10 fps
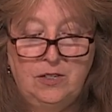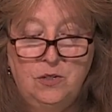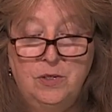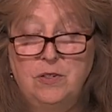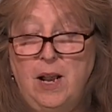
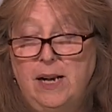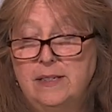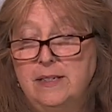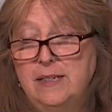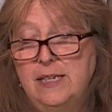to
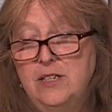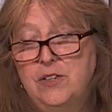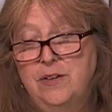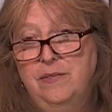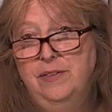attract
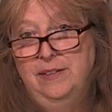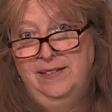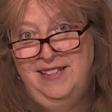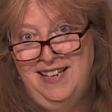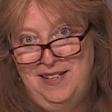each
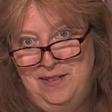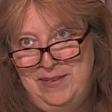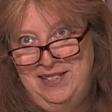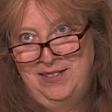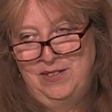of the
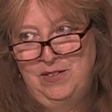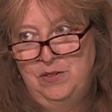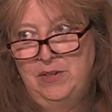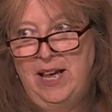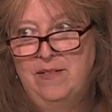elementals.
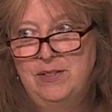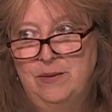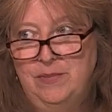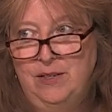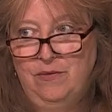You'll have
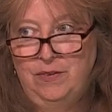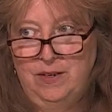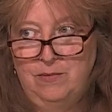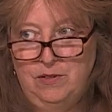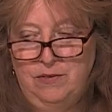something for
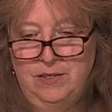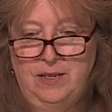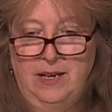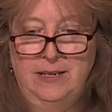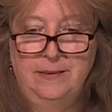them to
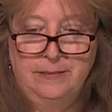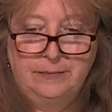reside in.